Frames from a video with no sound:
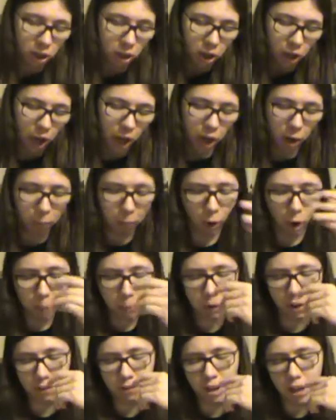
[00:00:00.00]

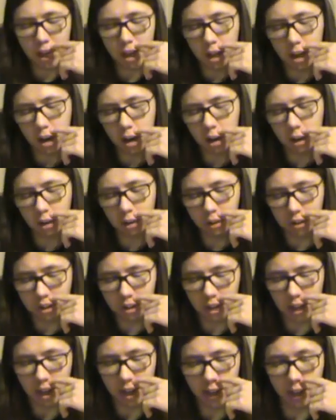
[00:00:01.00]
Inappropriate
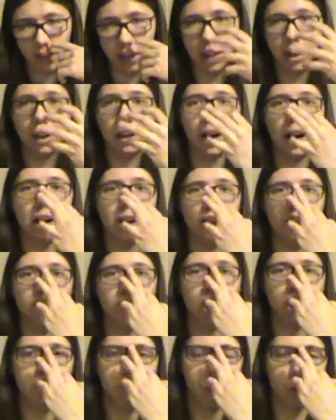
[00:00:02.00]
videos, again, kind of
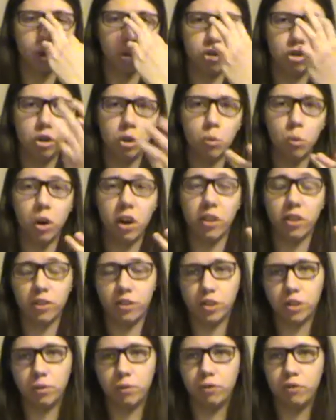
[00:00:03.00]
similar to one of
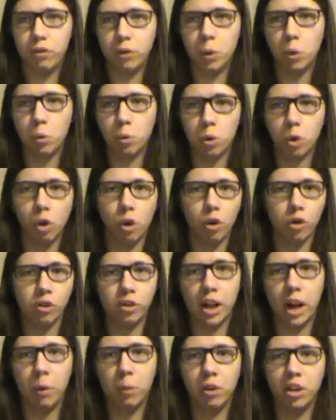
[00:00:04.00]
the few rules
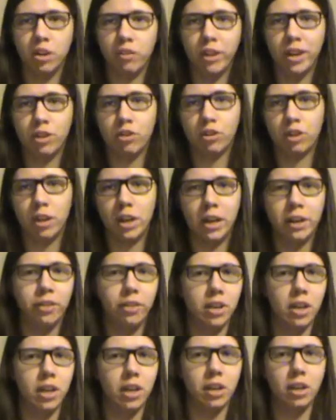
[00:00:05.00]
that was featured in
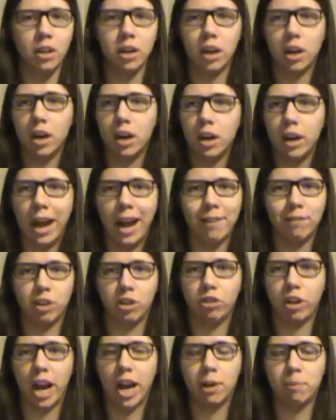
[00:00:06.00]
the uh,
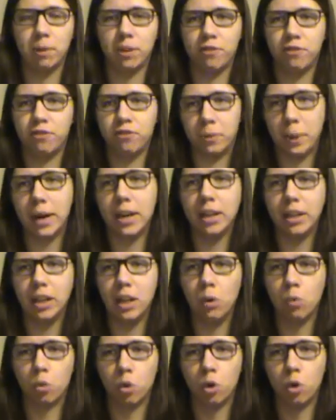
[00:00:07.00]

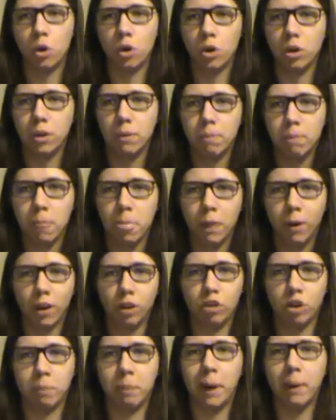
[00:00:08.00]
advertisement-friendly rule,
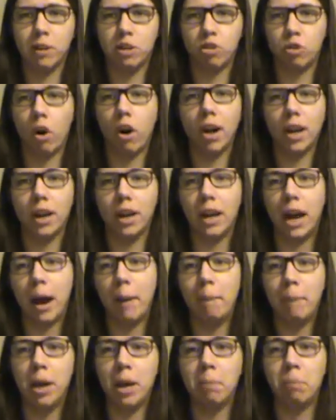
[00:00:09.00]
which is pretty much targeted
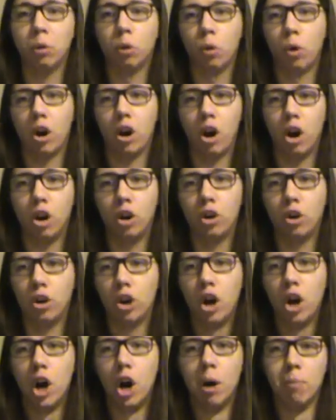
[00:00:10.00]
at people who are
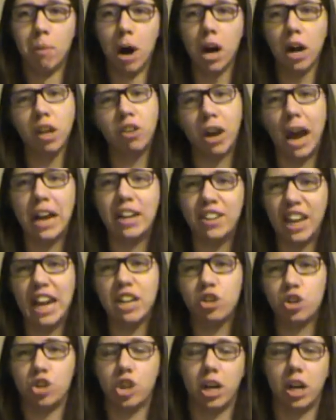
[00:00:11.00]
under
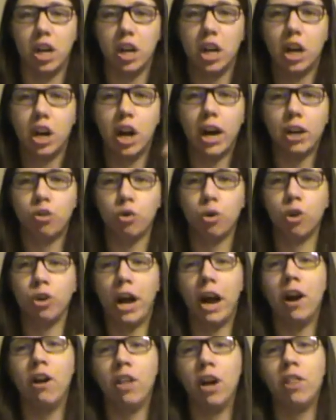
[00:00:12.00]
monetization, not to
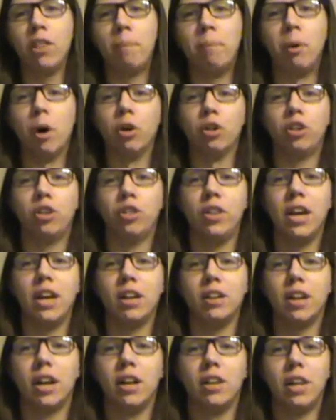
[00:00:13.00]
allow them to post
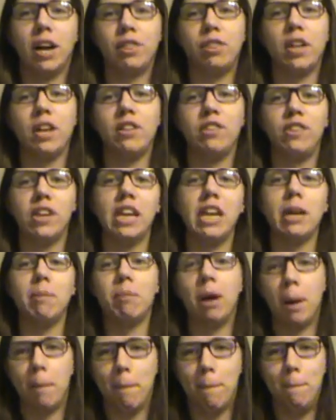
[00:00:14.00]
things that they
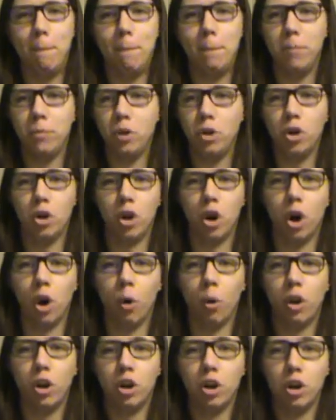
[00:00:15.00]
deem, you
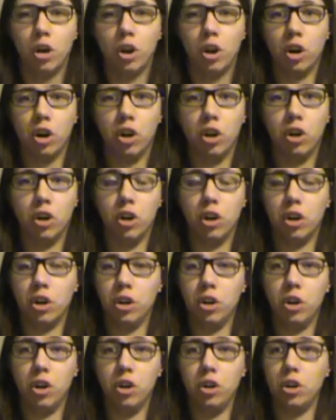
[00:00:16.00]
know,
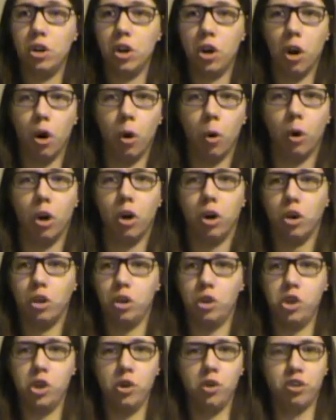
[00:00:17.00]
you know,
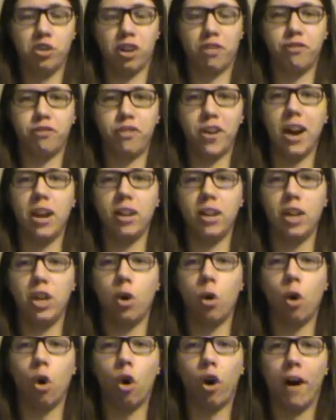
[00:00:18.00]

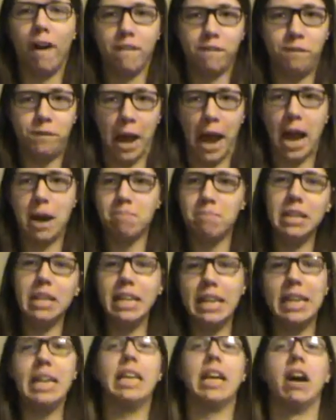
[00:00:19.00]
user-friendly or
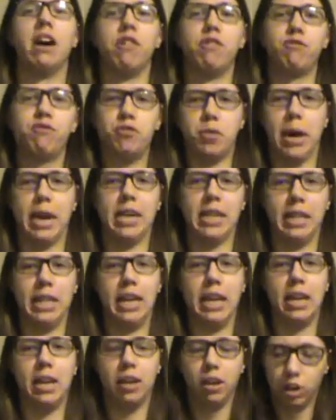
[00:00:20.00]
family-friendly.
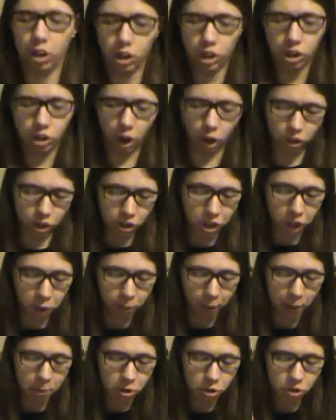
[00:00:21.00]
Friendly. So this is
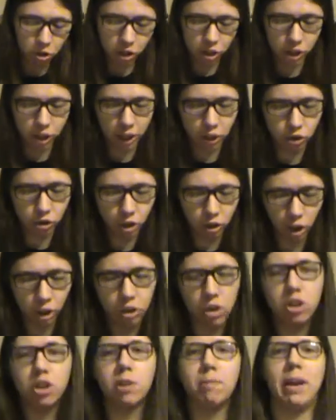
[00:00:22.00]
pretty much just it,
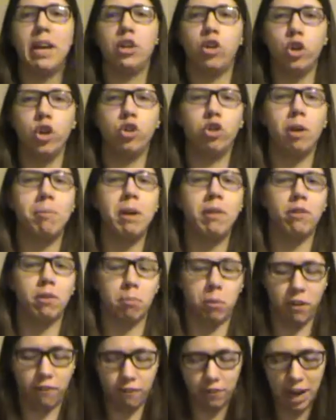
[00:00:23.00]
just to make YouTube even
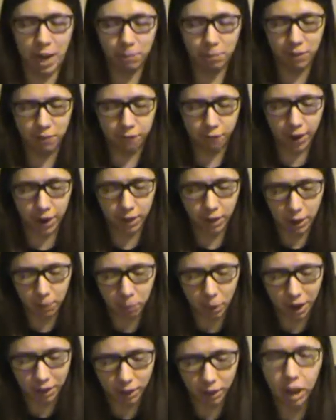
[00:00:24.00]
more family friendly,
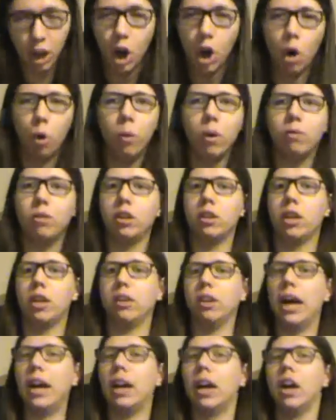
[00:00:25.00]
practically.
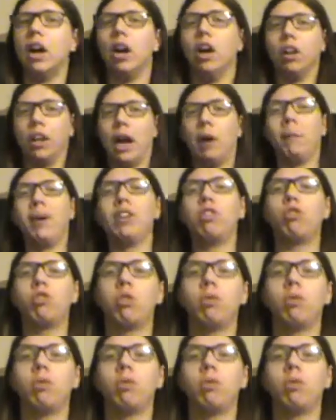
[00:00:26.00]
Like, like we,